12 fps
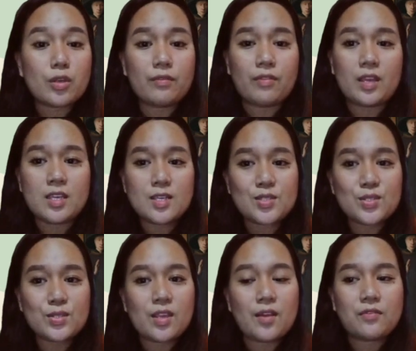of the
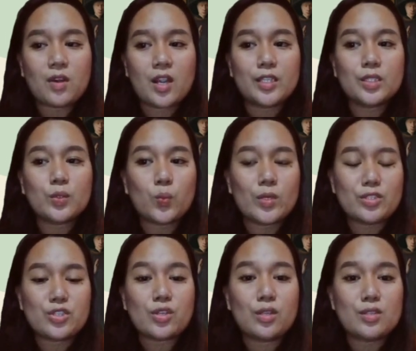history of art
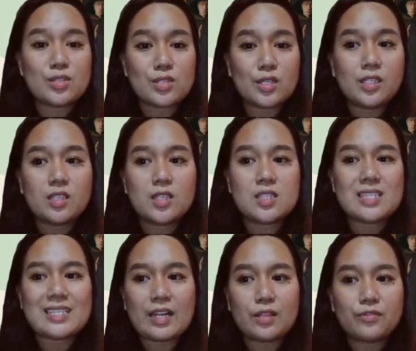which concern
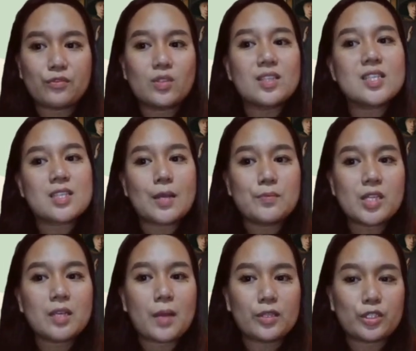itself with the
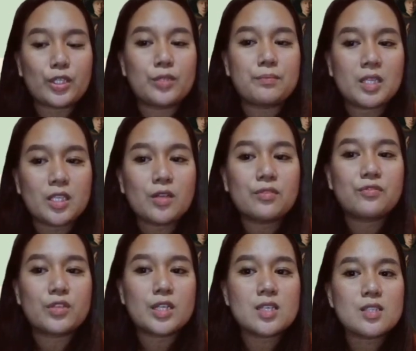subject matter or meaning of
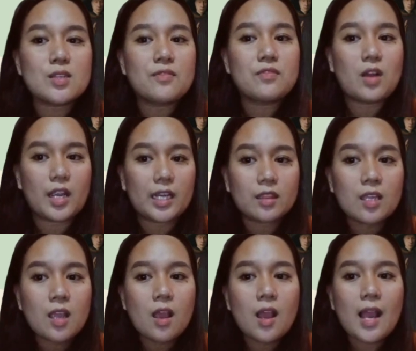works of art
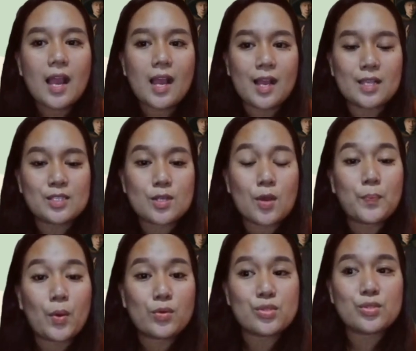as
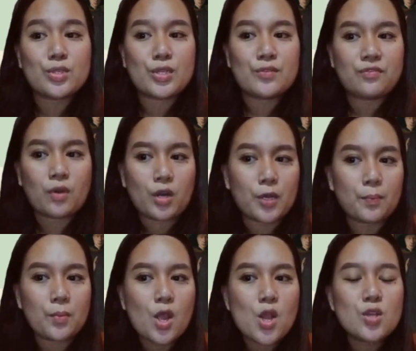opposed to their form.
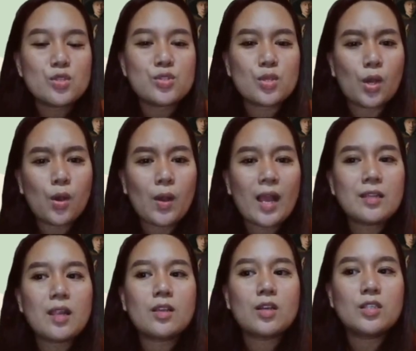So, an
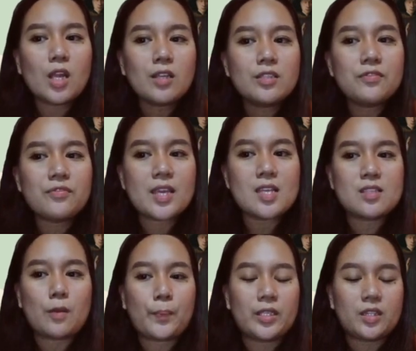iconography is
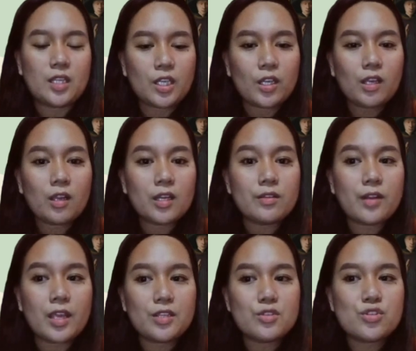a particular
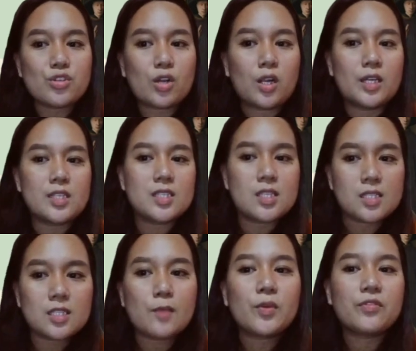range or
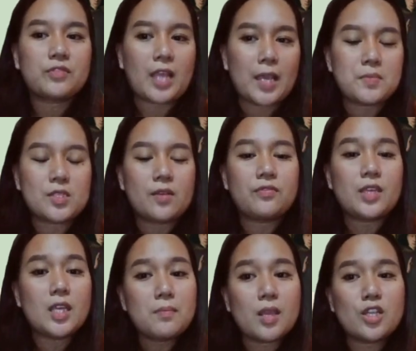system of types of
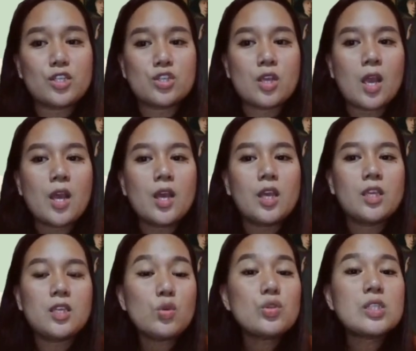image
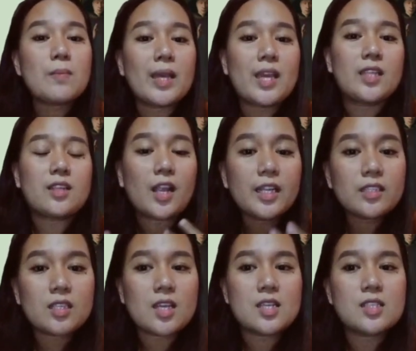used by an
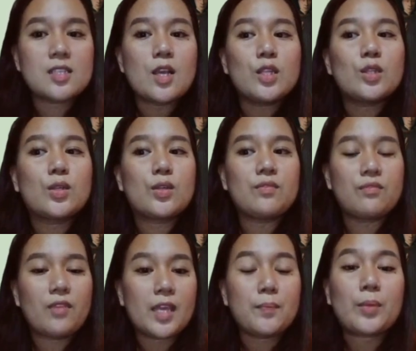artist to
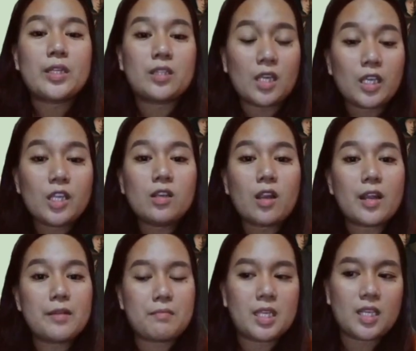convey
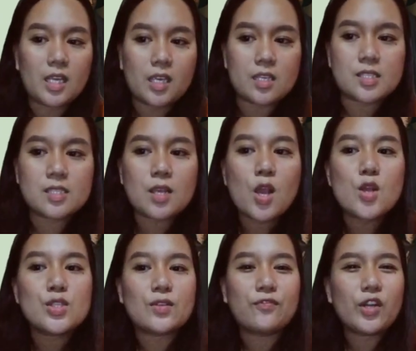particular meanings.
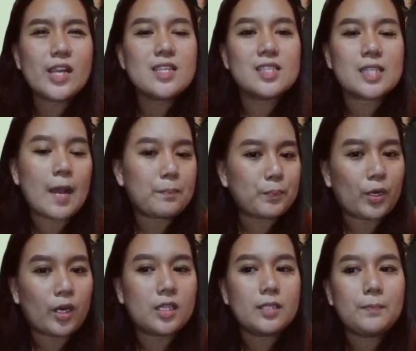So, for
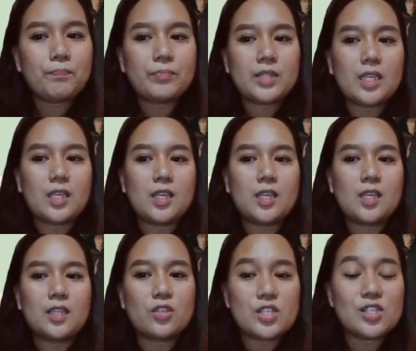example,
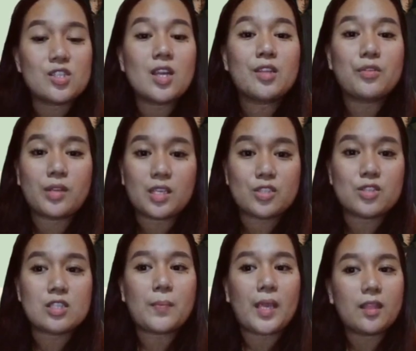in Christian
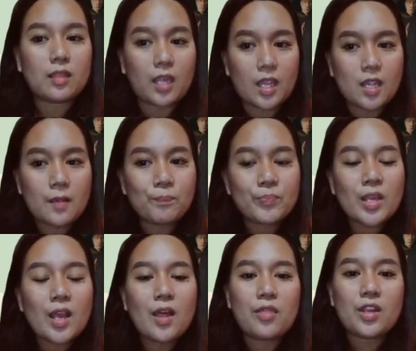religious painting,
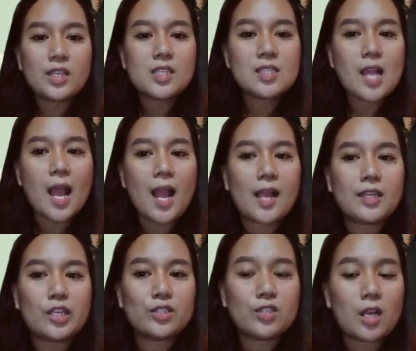there is an
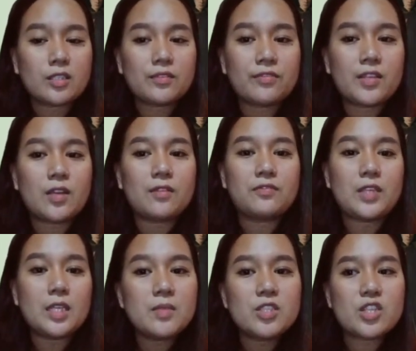iconography of
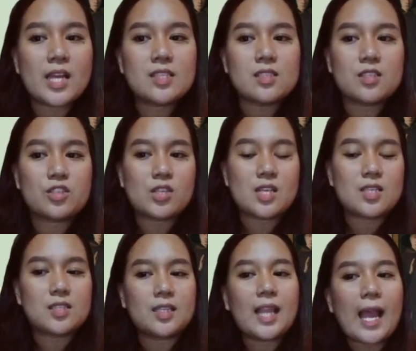images such
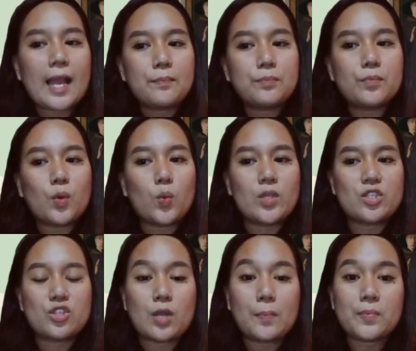as the lamb,
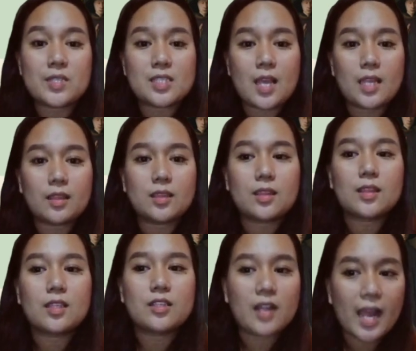which represent
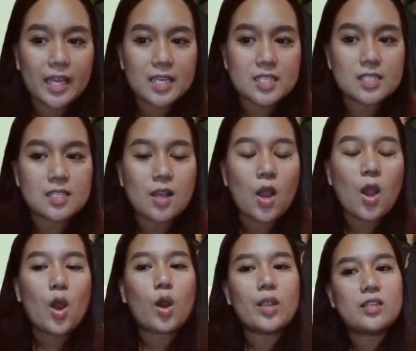Christ,
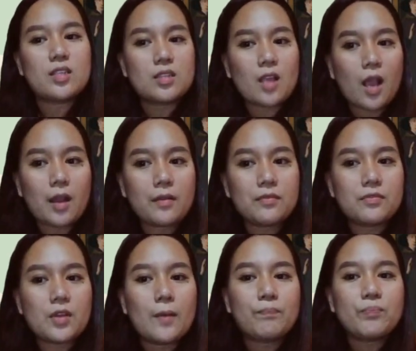or the dove,
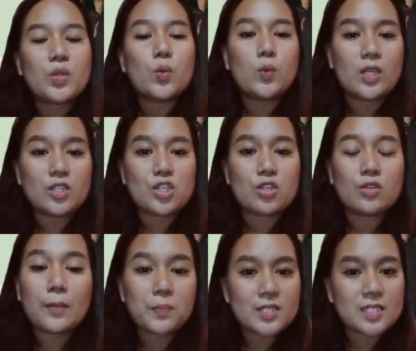which
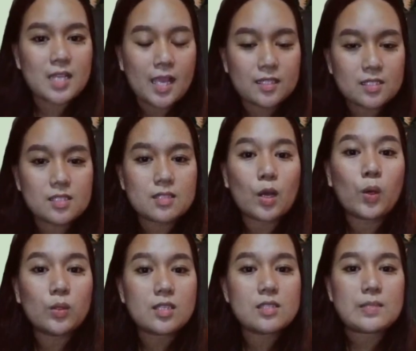represents the
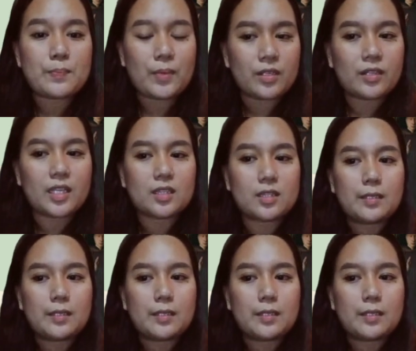Holy Spirit.